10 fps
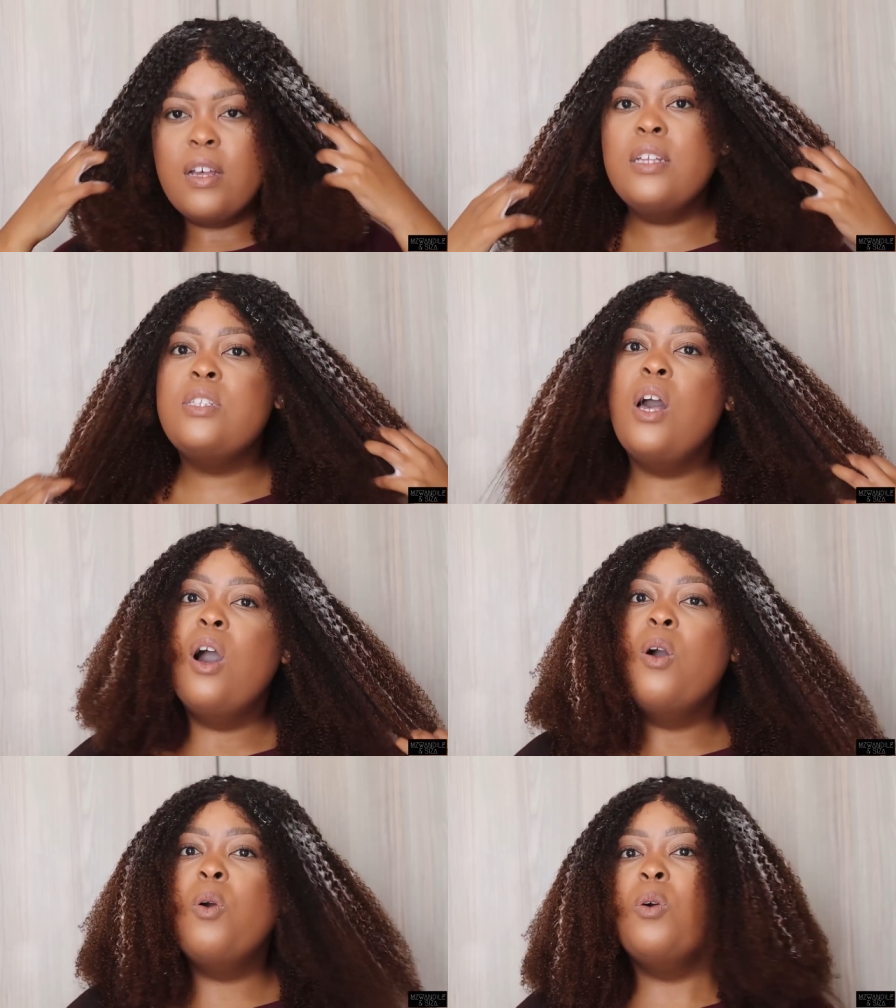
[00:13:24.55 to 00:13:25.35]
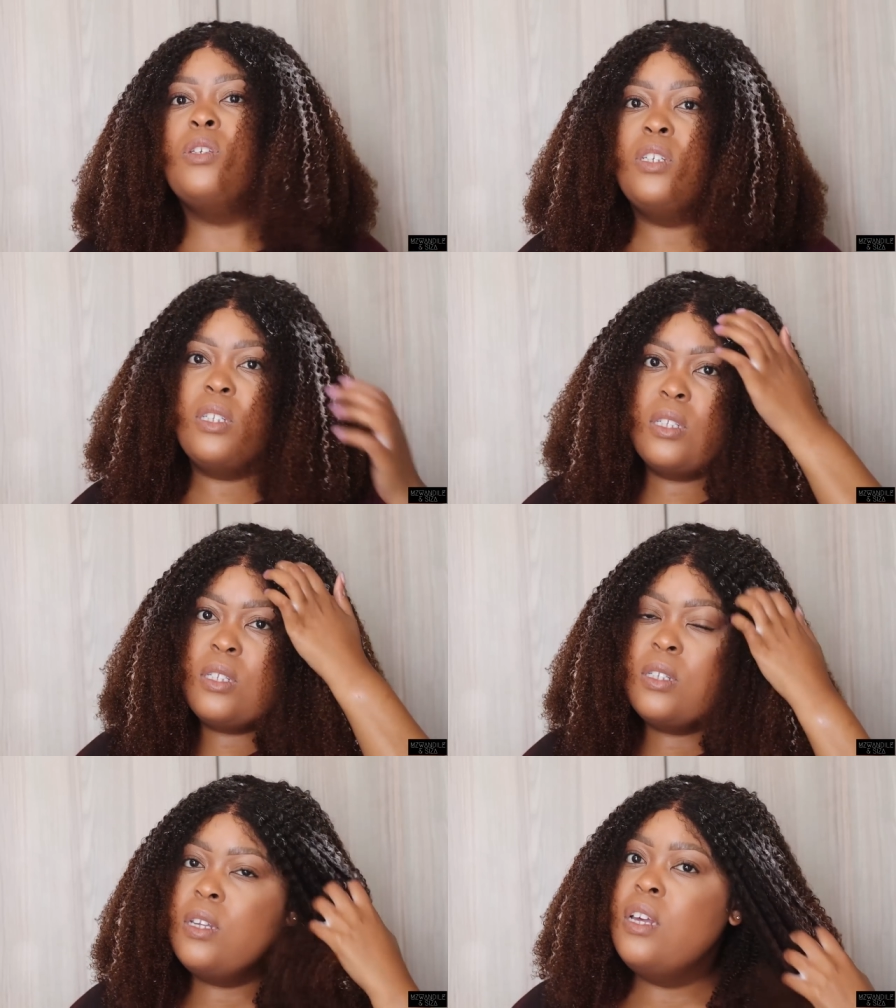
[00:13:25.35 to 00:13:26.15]
It's gorgeous.
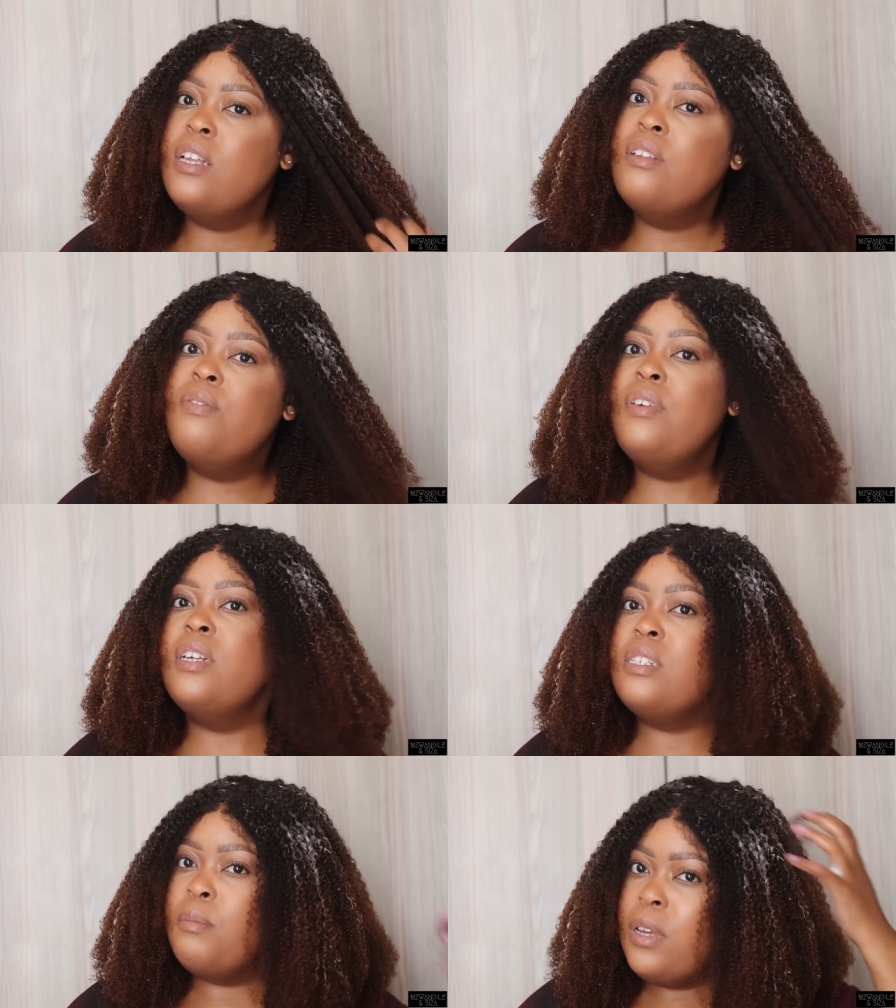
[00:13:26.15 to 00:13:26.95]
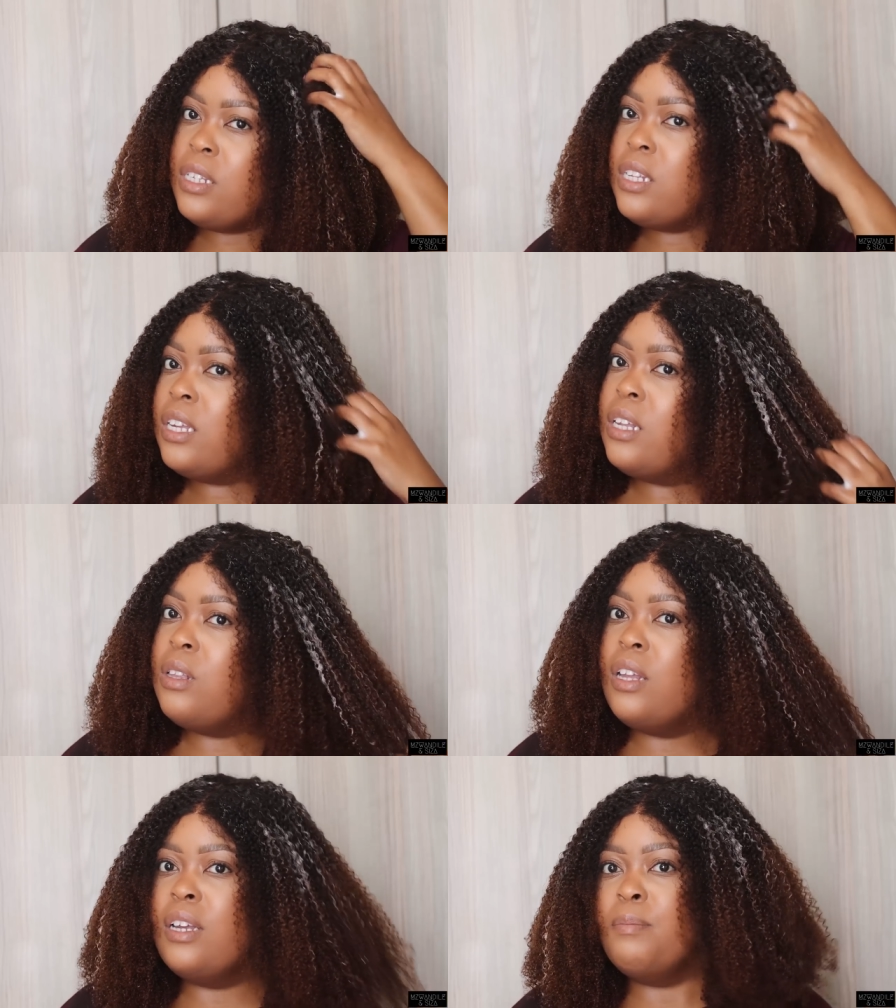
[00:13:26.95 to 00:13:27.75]
It feels amazing,
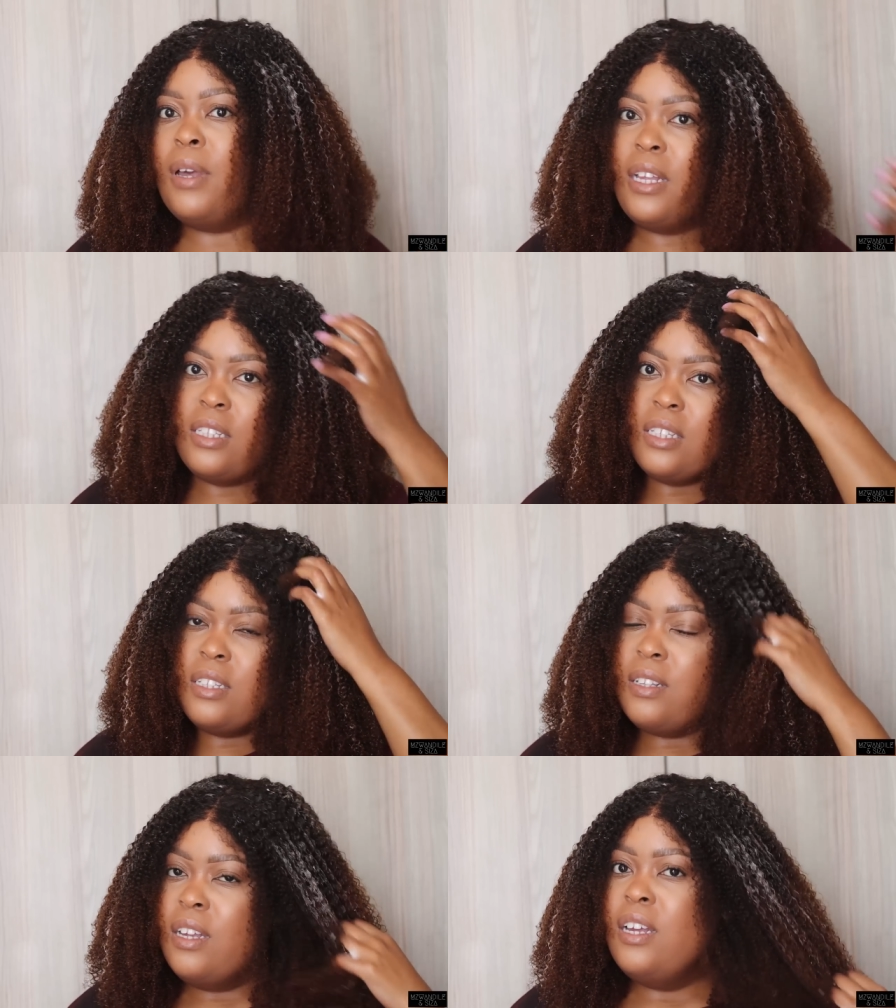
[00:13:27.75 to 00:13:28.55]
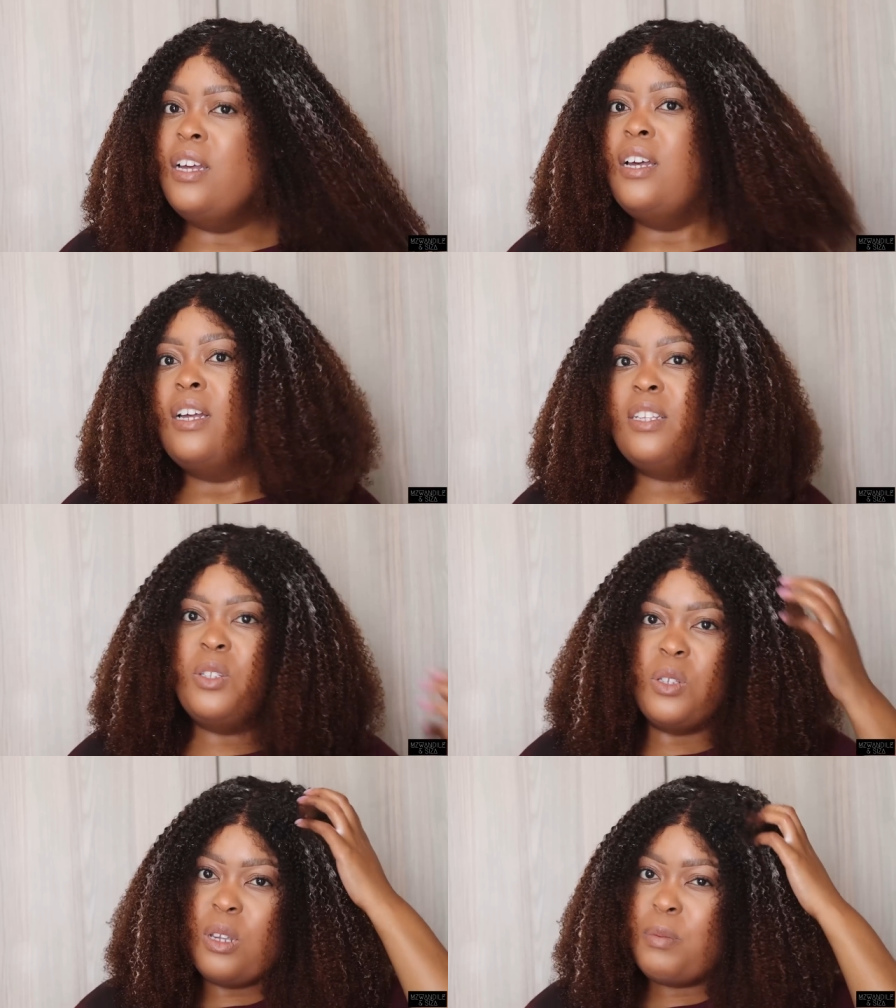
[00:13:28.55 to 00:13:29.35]
man. needs need
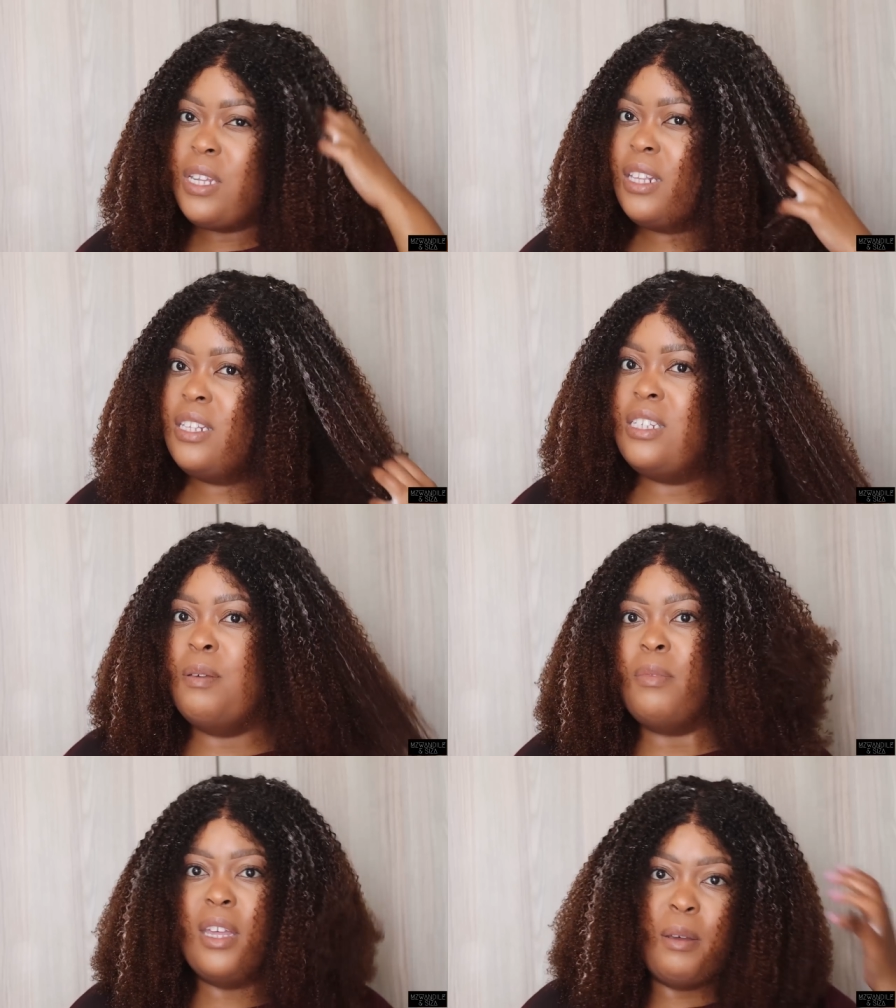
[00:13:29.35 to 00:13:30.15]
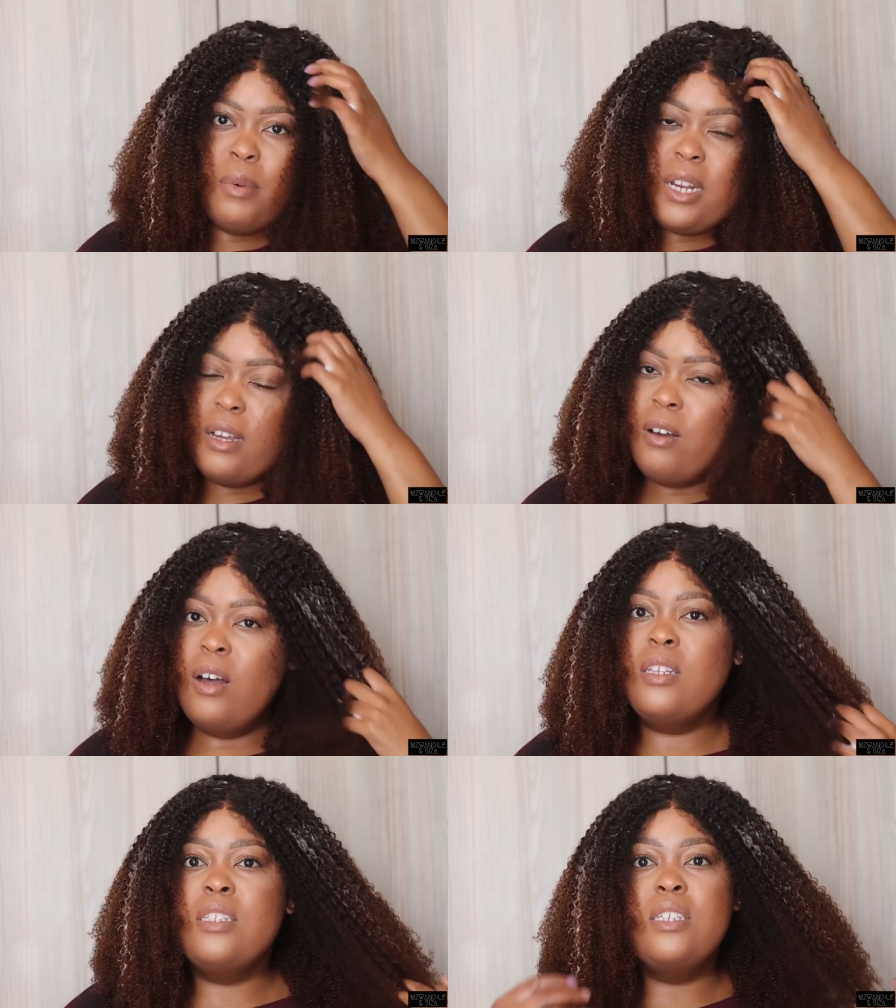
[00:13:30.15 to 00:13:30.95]
to stop saying the same thing, but I
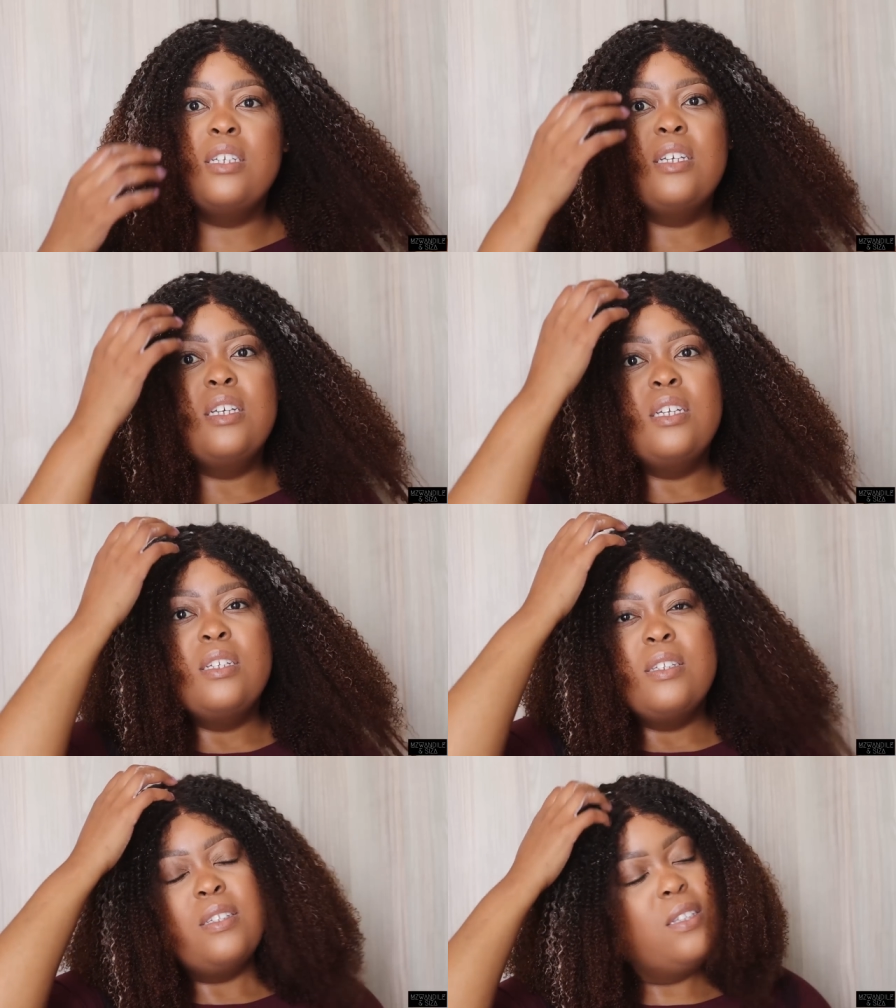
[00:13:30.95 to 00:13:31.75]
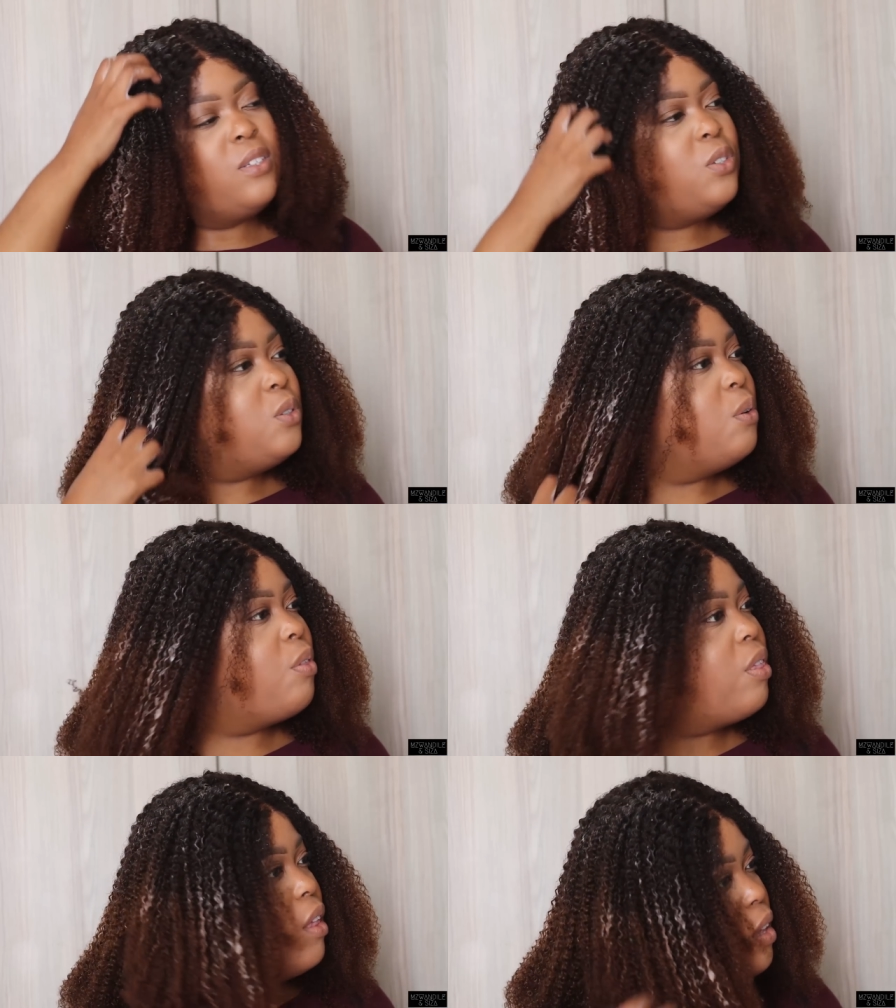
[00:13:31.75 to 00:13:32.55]
can't. It's the
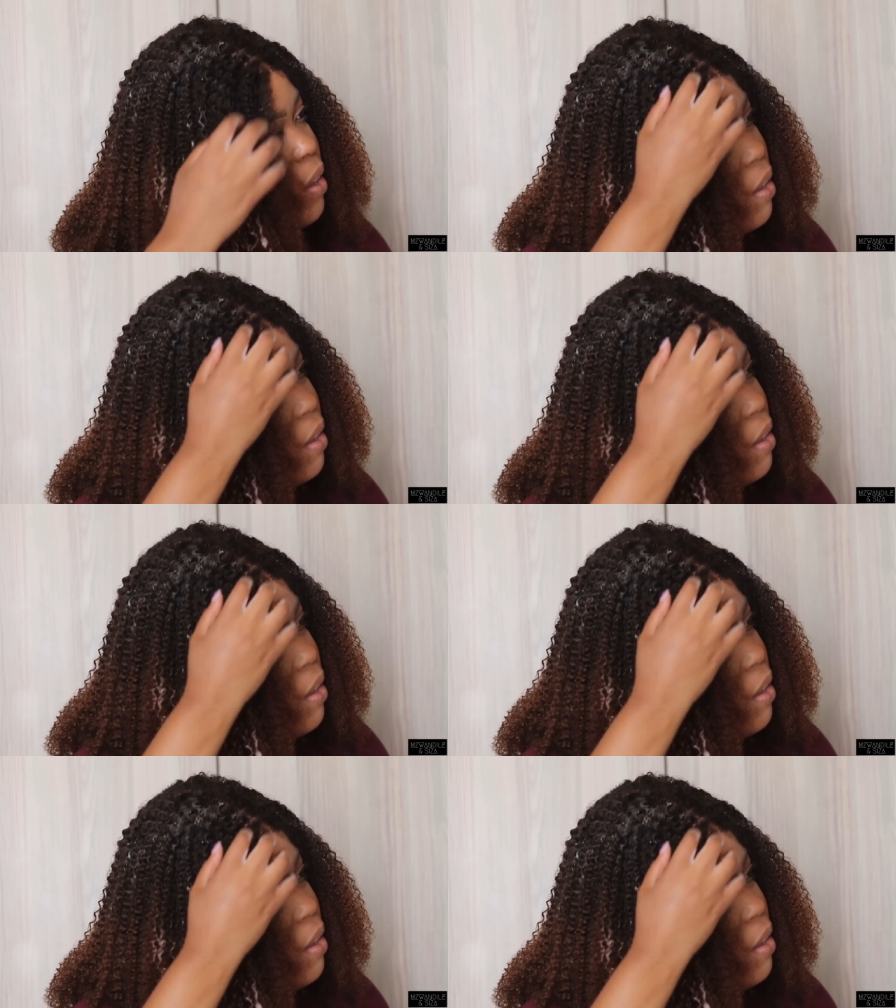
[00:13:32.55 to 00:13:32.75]
truth.